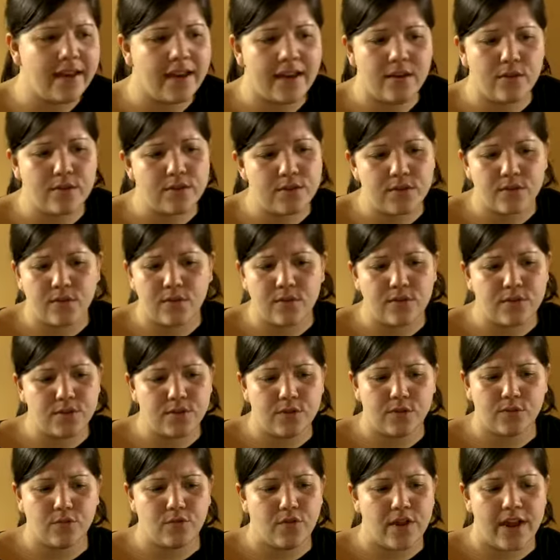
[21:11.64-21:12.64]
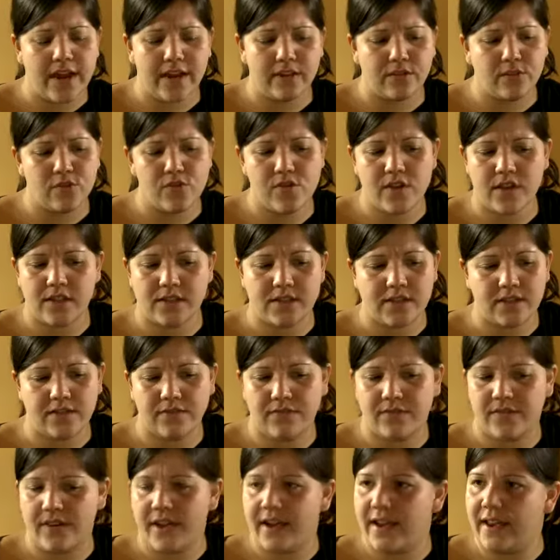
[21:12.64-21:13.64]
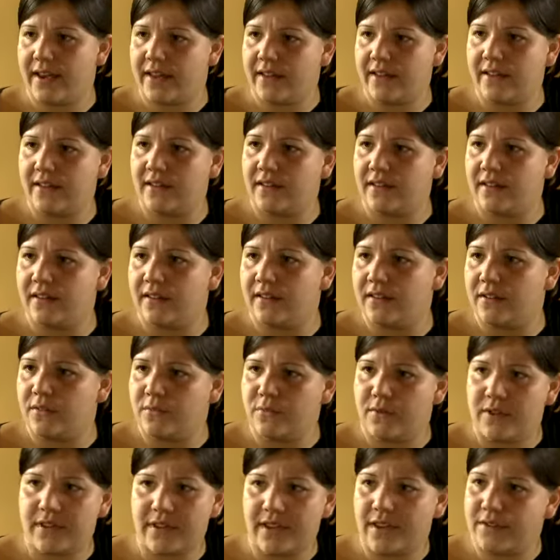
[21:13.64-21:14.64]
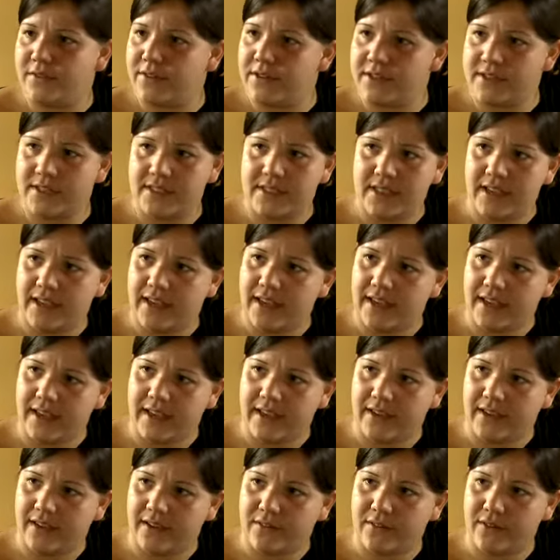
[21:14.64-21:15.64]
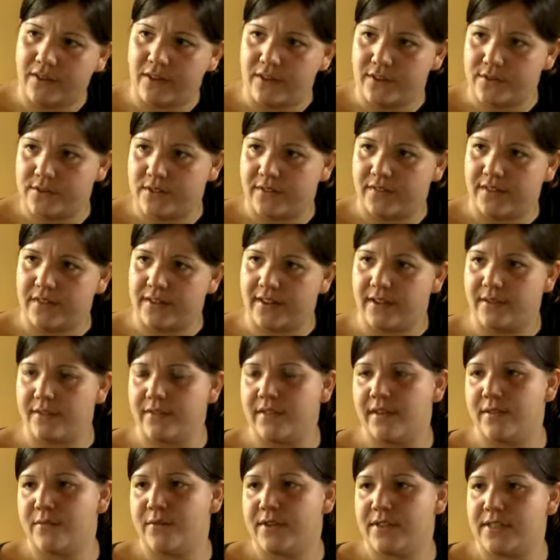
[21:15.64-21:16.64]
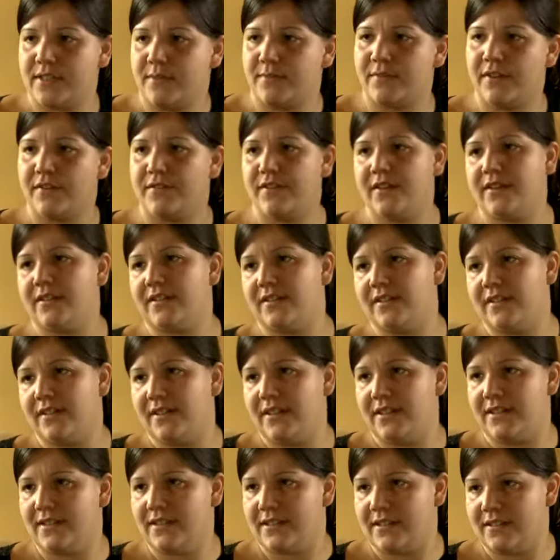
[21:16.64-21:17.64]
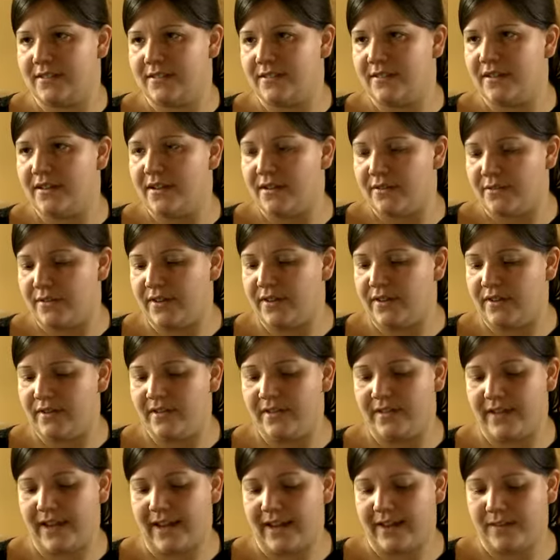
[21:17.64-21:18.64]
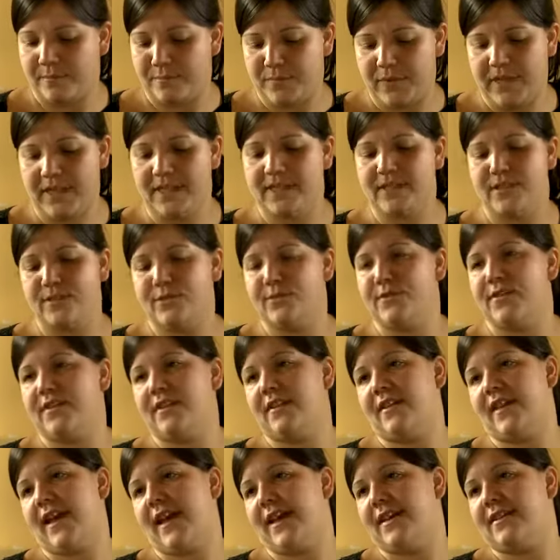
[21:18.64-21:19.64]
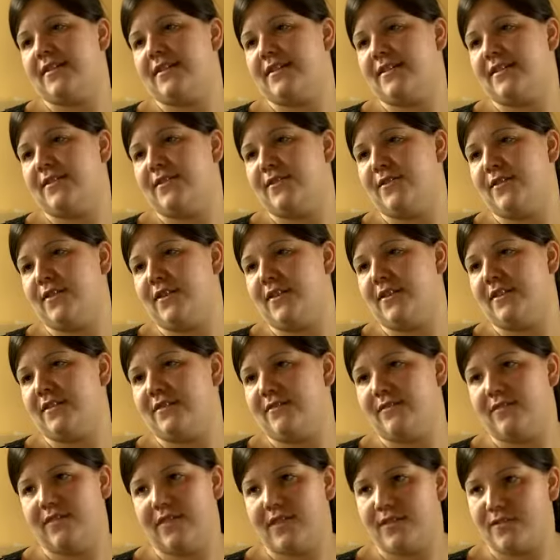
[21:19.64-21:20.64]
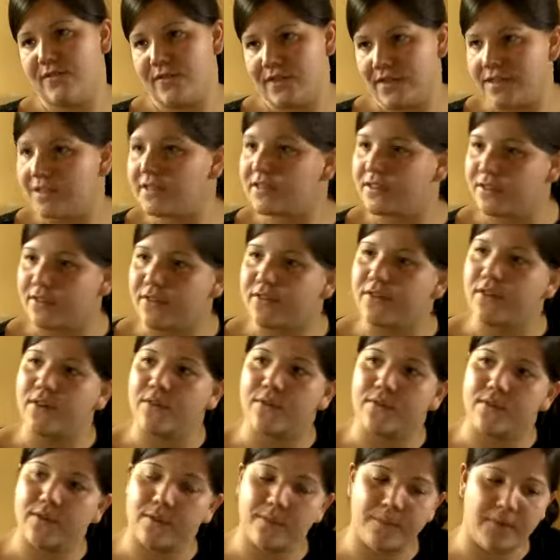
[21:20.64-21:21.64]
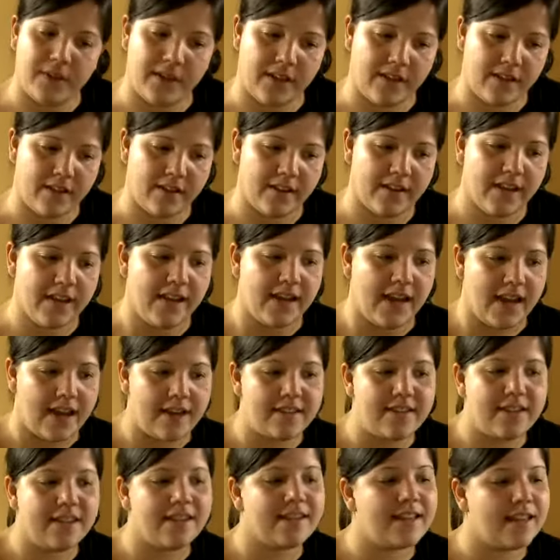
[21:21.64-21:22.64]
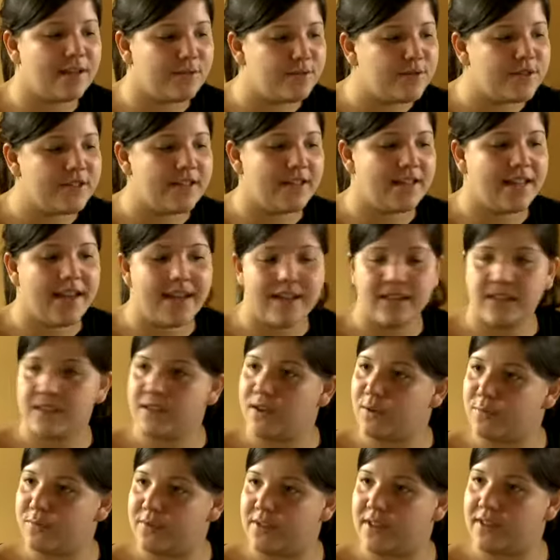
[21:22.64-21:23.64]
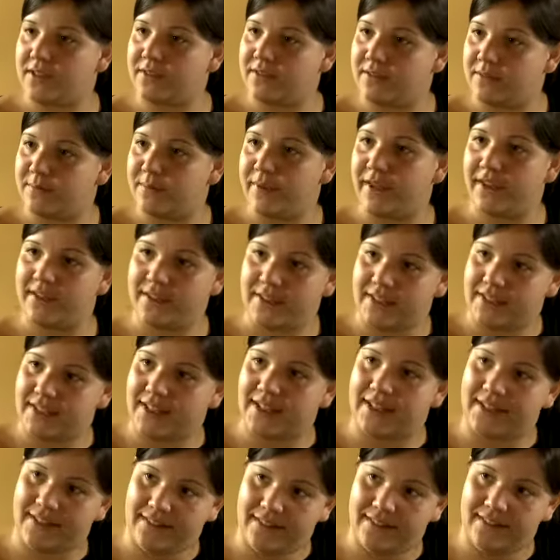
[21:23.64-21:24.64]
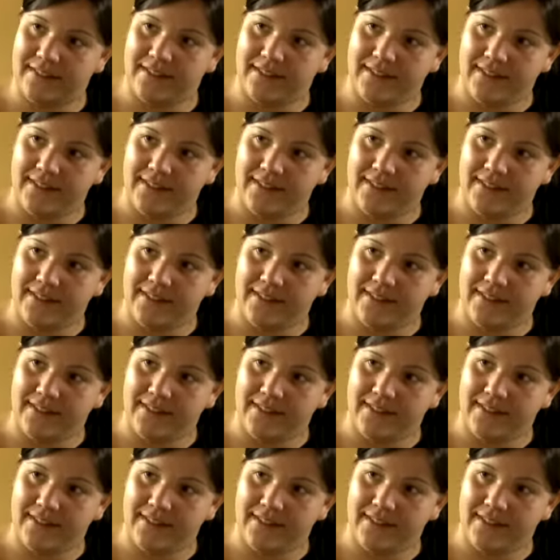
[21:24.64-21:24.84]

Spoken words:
also trying to justify what they were saying with the use of, there were some difficulties with, like, please use the text or not just your own opinion. I think that was a nice obstacle because then